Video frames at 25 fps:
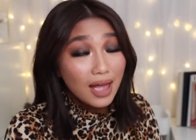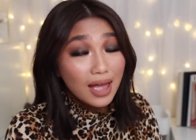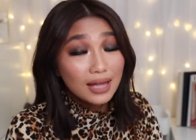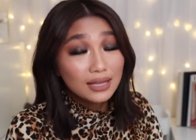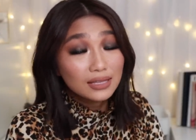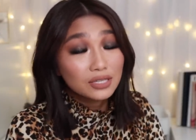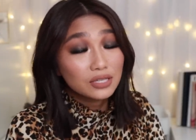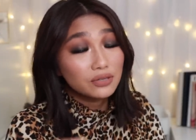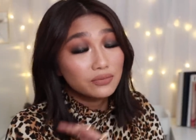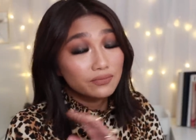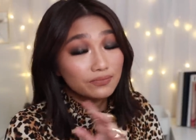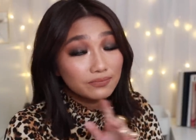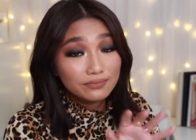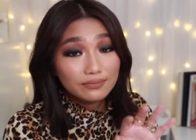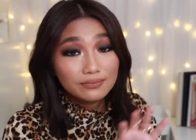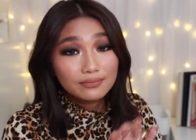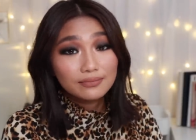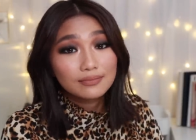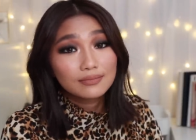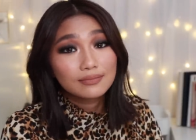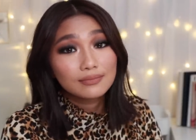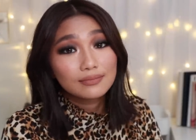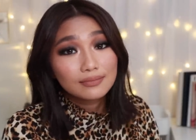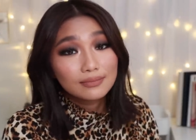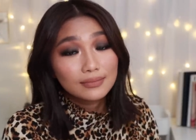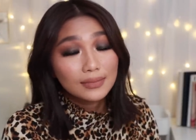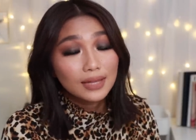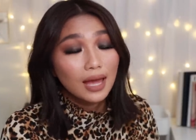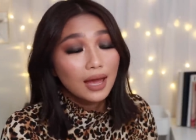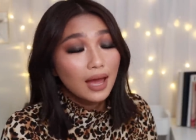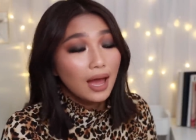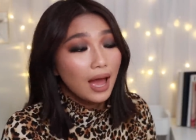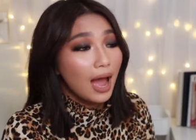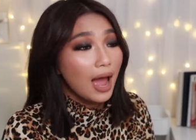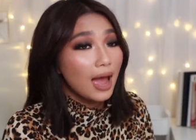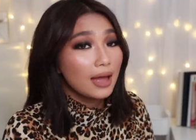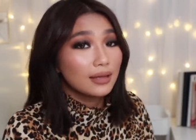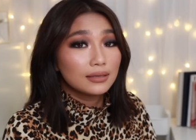It's
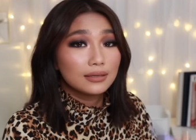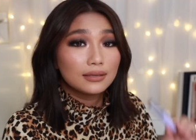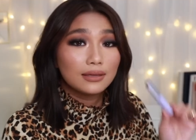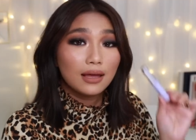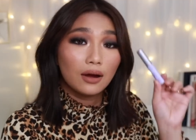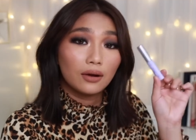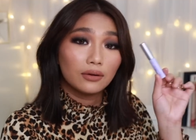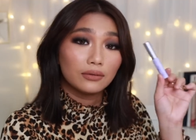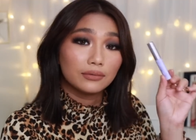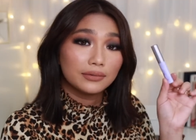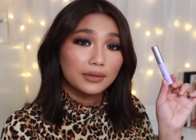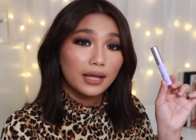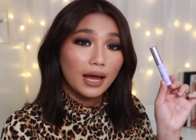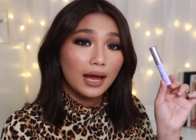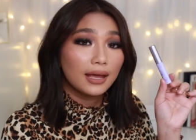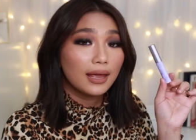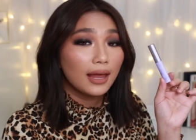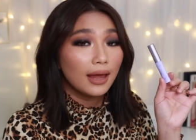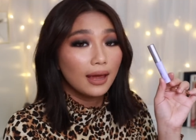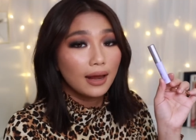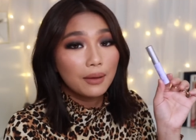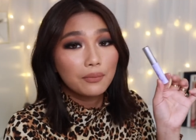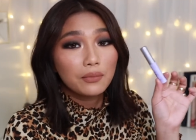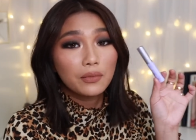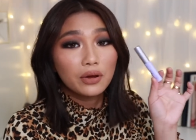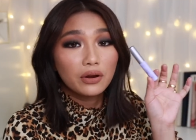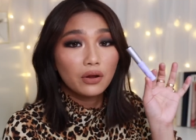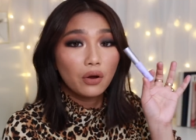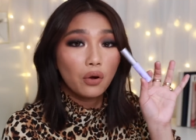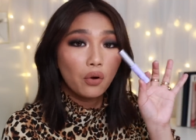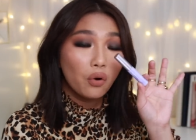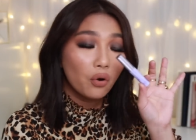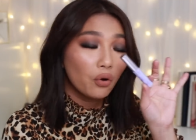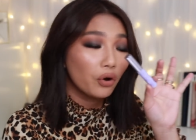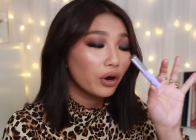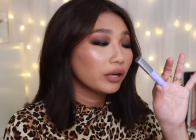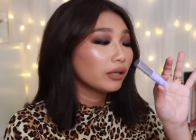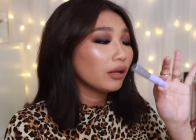hands down. Again, I'm gonna
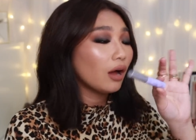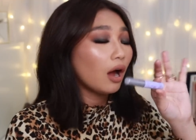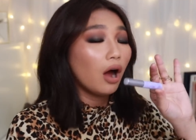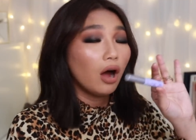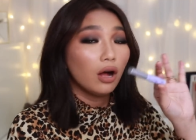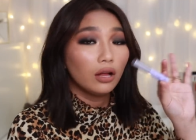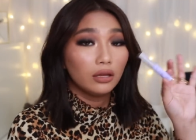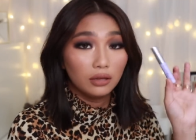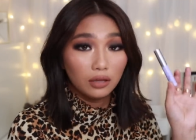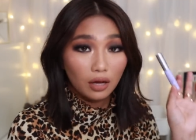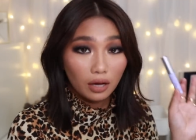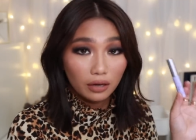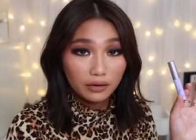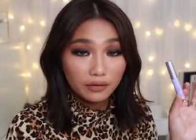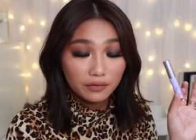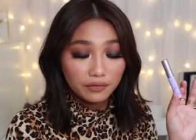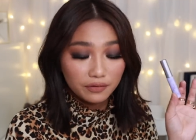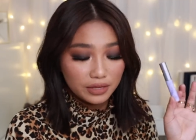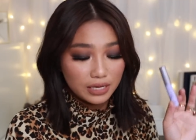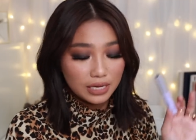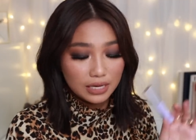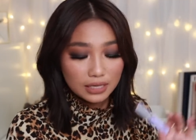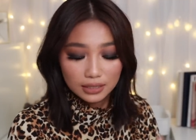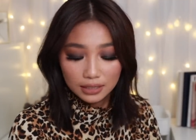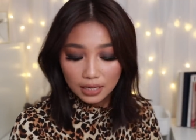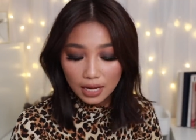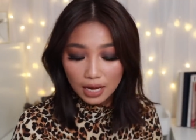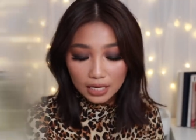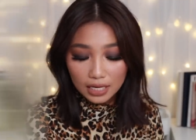hoard a lot of these.